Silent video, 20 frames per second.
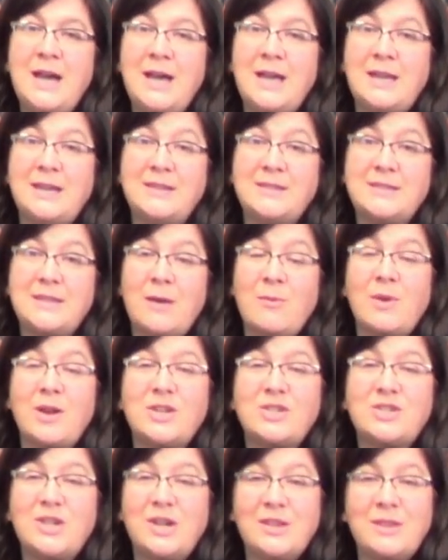And I want
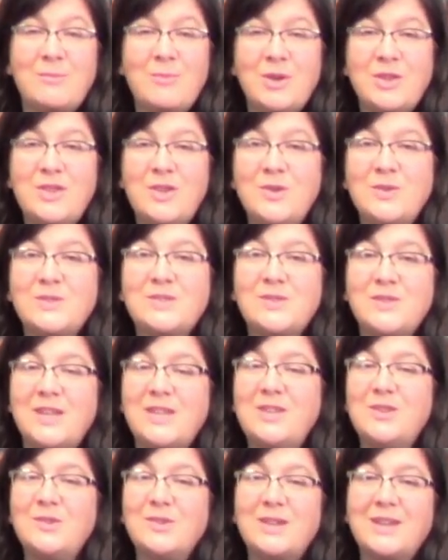to share them with you so
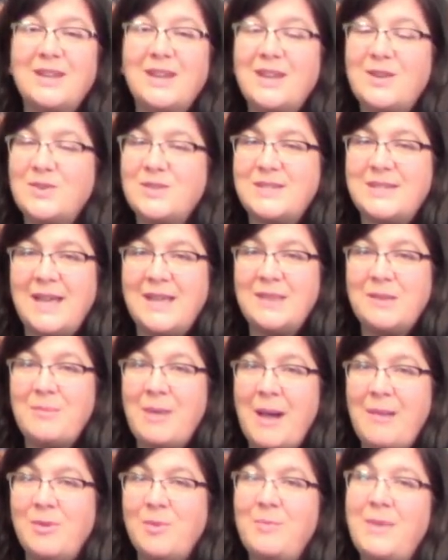that you can understand the
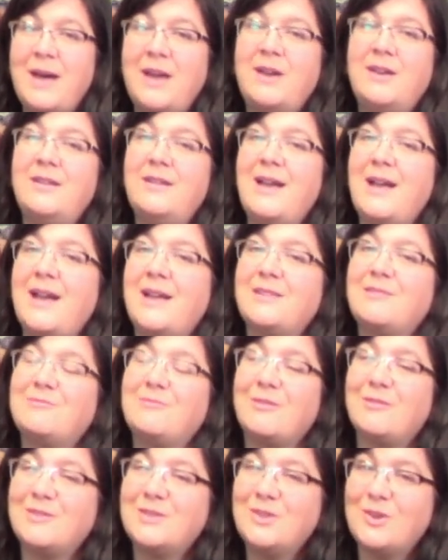Bible better and
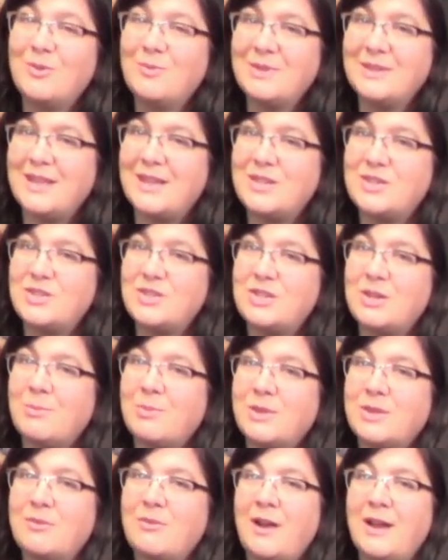grow in your relationship
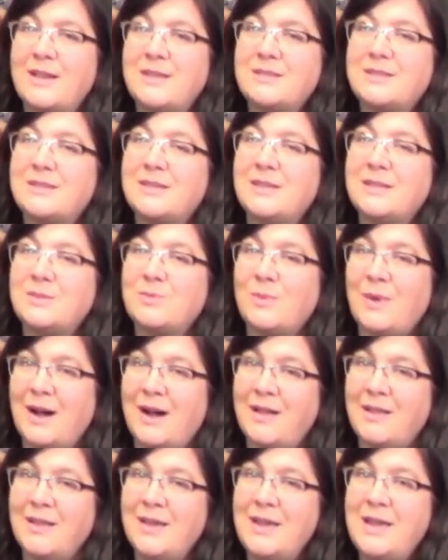with Christ as
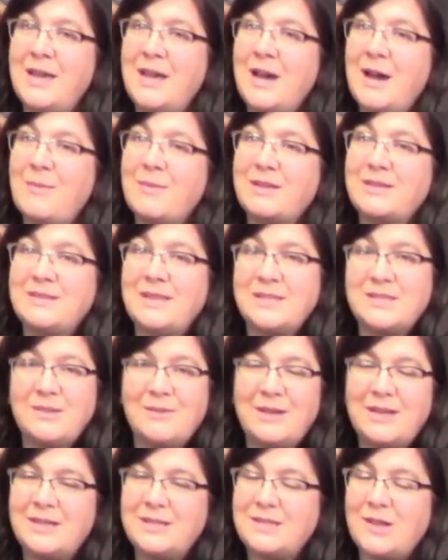well. Because that's
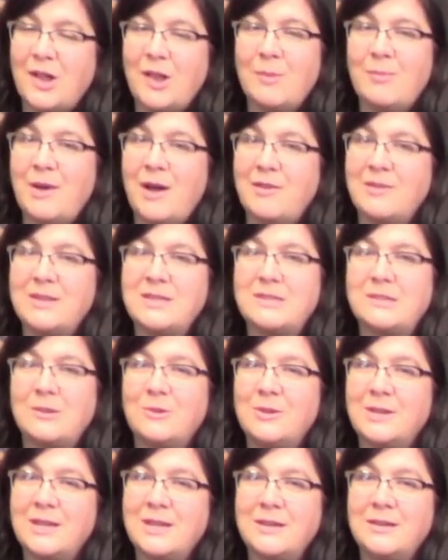what it's all about, is
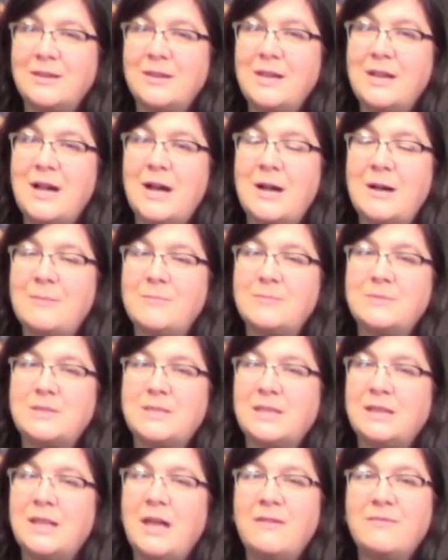learning
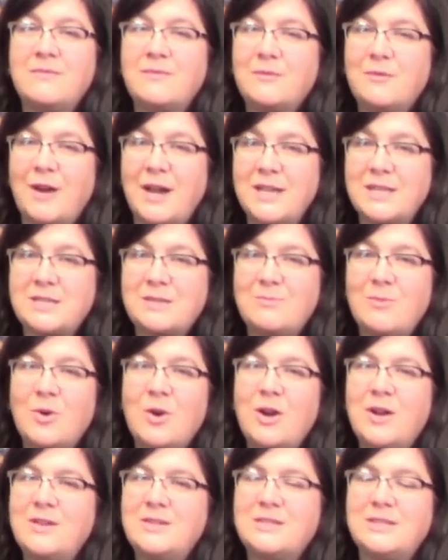to love Christ
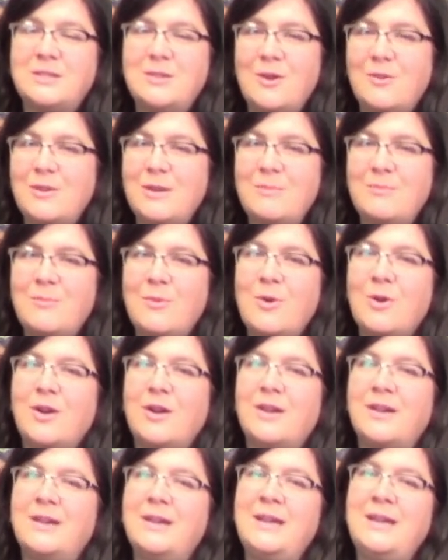more, to know him
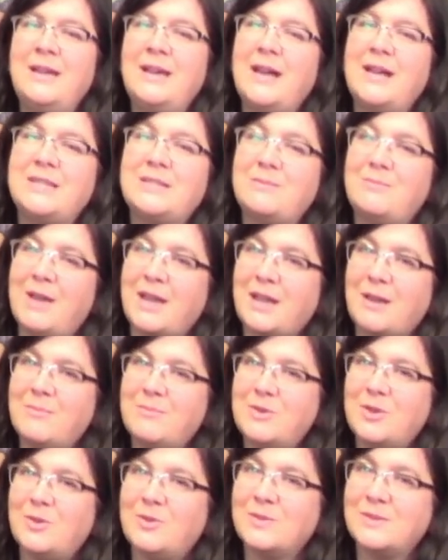more, and to make him
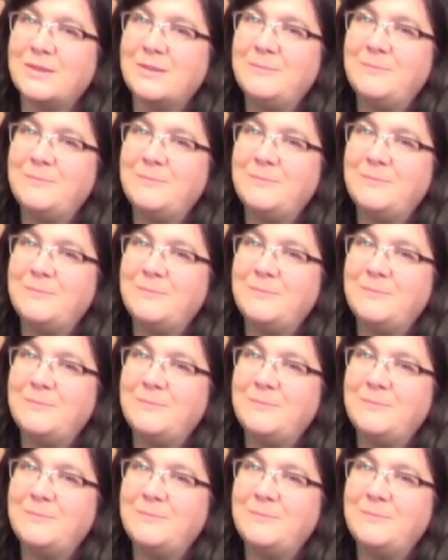known.